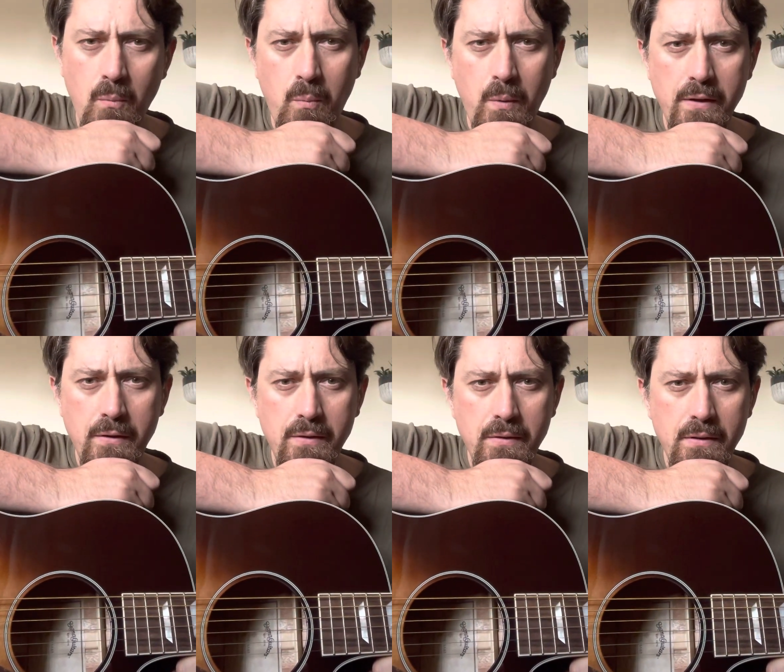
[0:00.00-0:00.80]

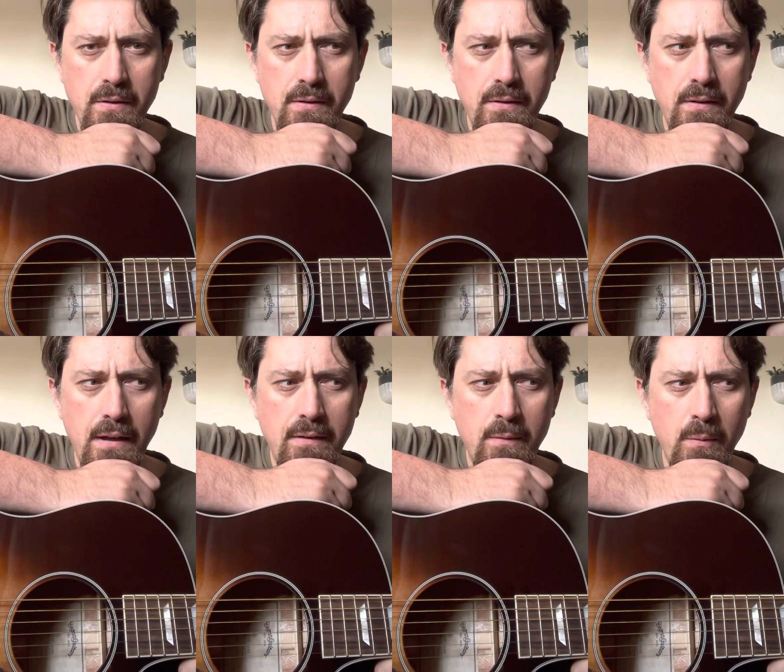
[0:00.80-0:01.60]
which
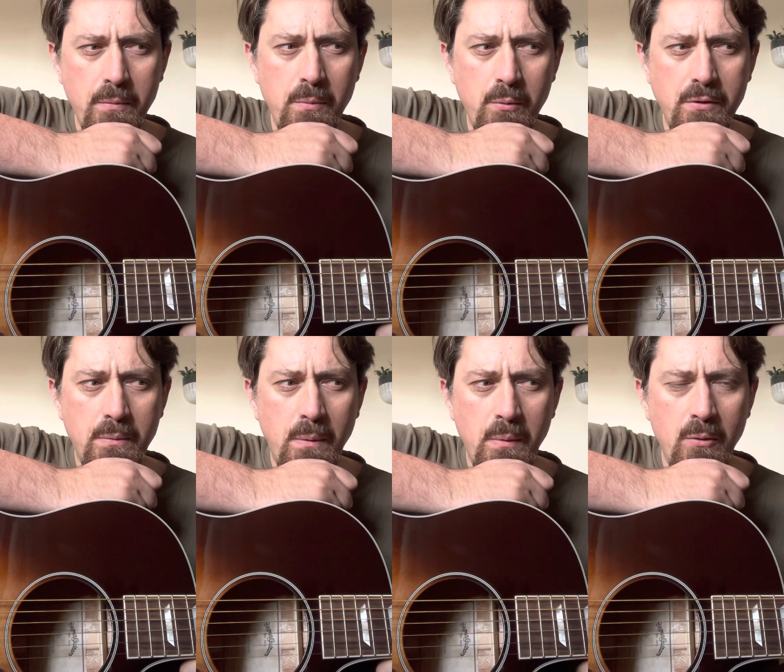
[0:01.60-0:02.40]
dated from, she bought it
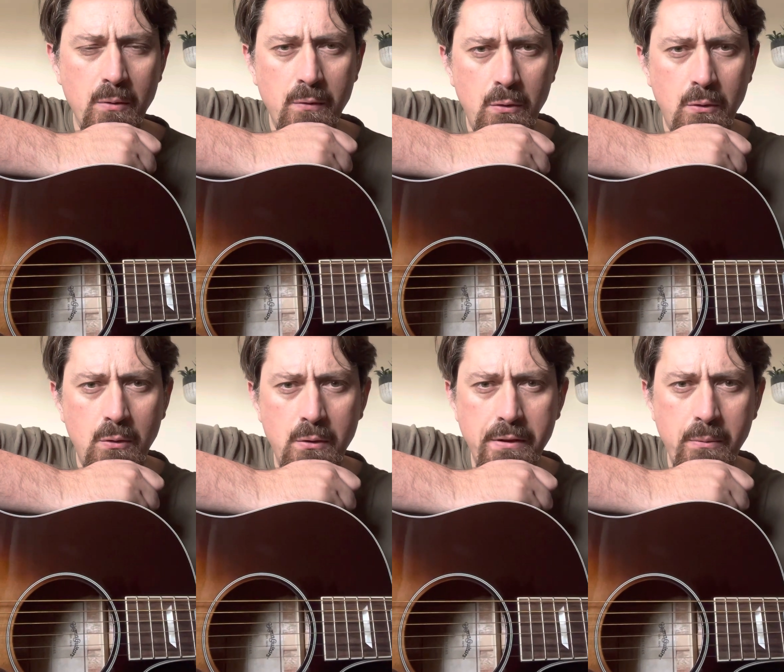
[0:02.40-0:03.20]
when we were on
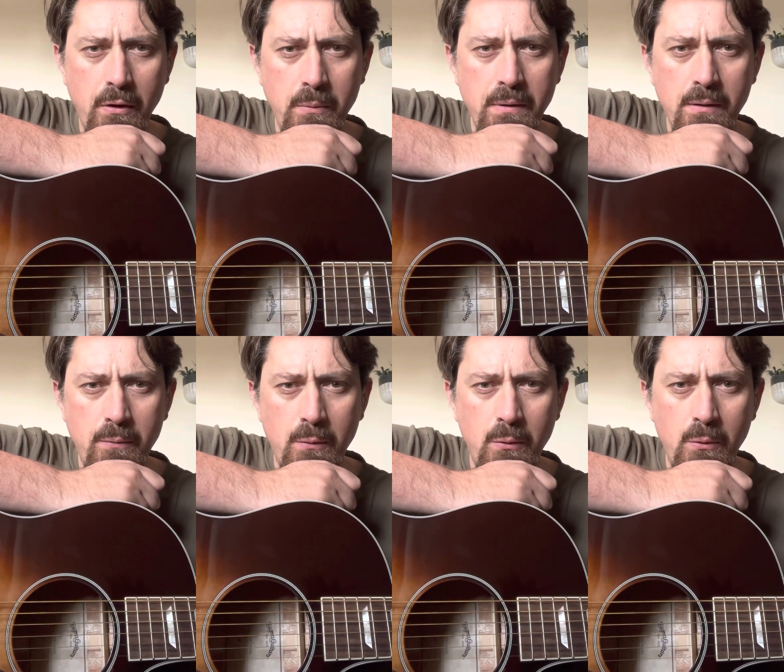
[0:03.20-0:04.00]
tour. She was opening
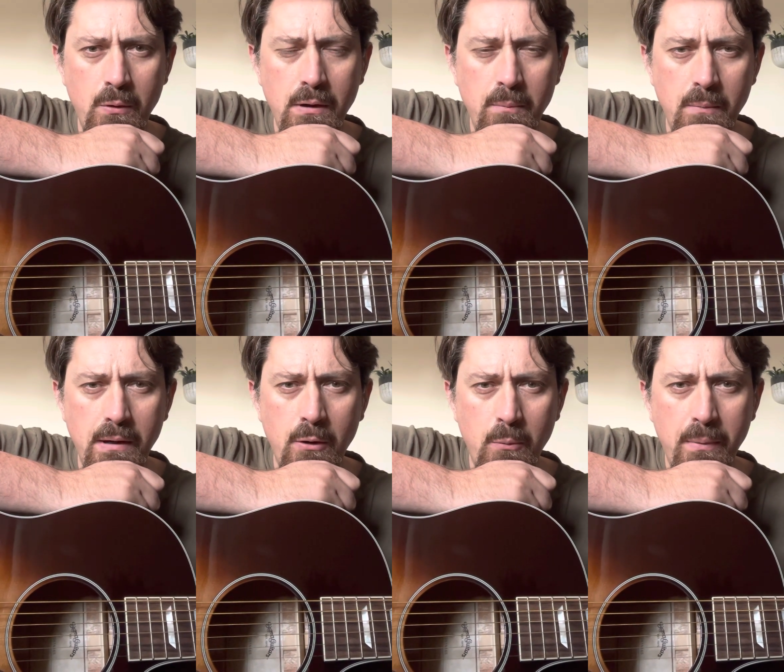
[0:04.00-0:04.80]
for
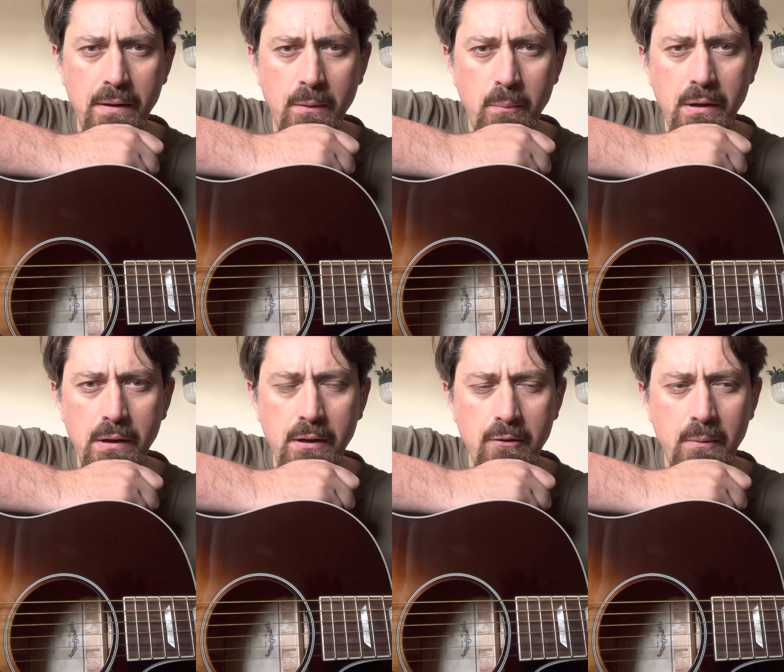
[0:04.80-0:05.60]
my old band, the
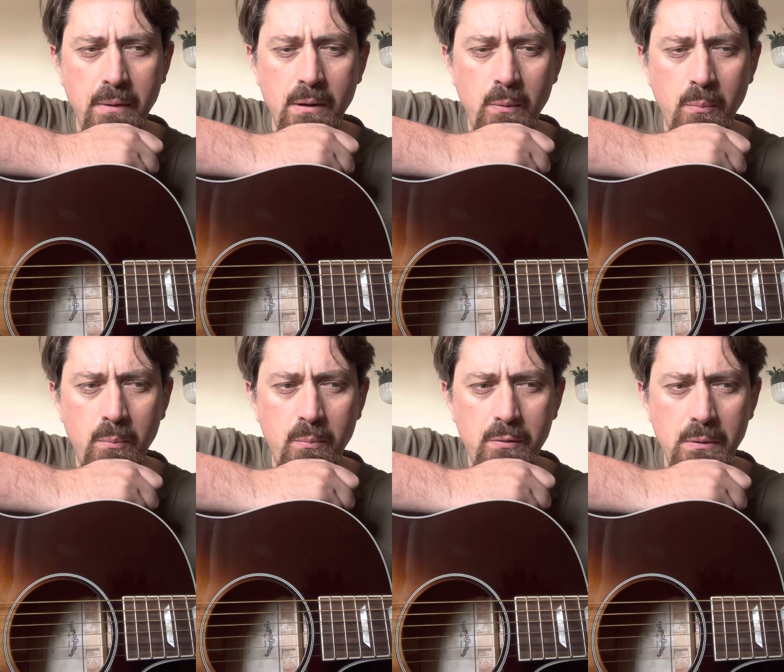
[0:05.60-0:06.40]
Mercury Men.
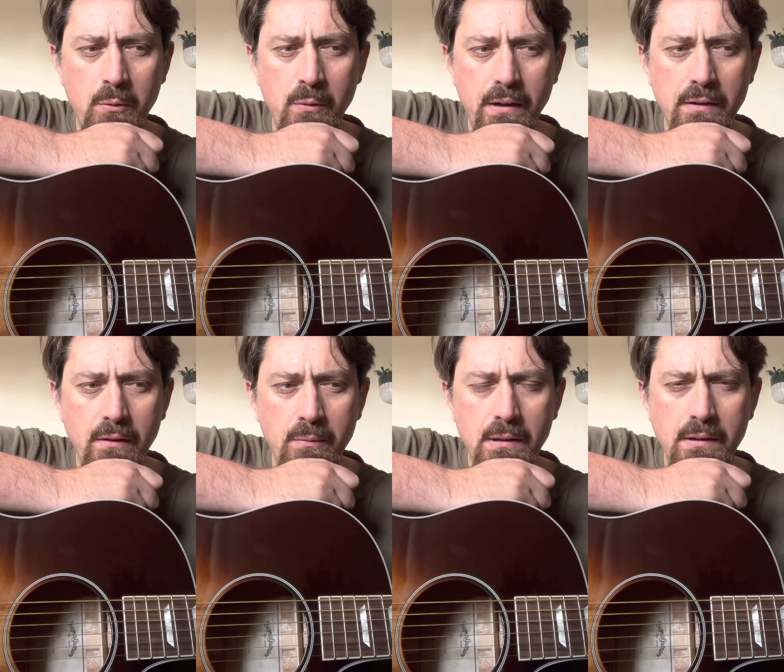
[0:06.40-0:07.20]
She bought that
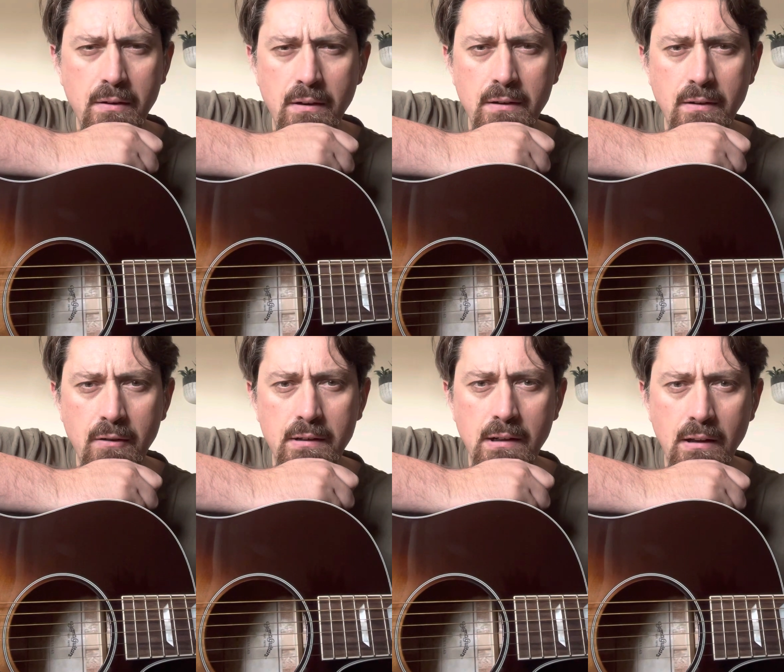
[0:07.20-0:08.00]
guitar from
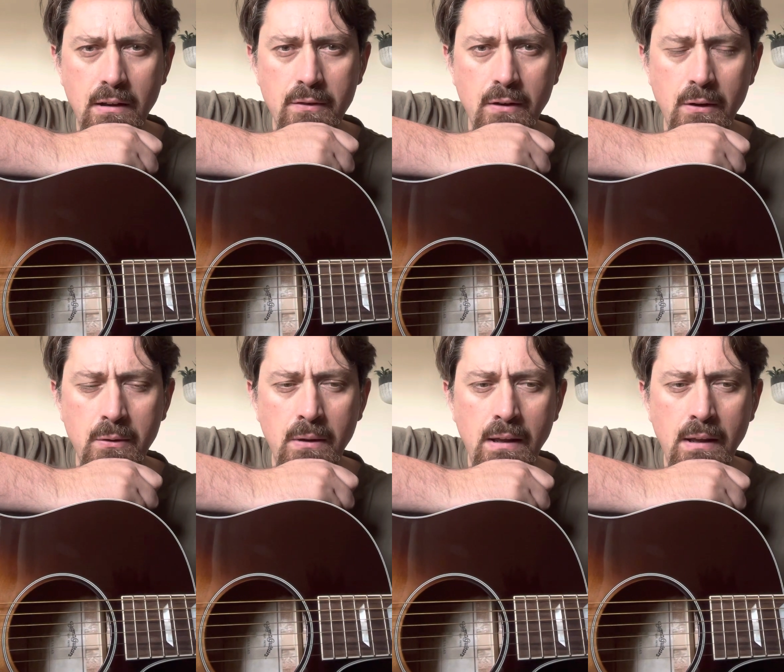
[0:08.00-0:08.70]
Guitar in Glasgow.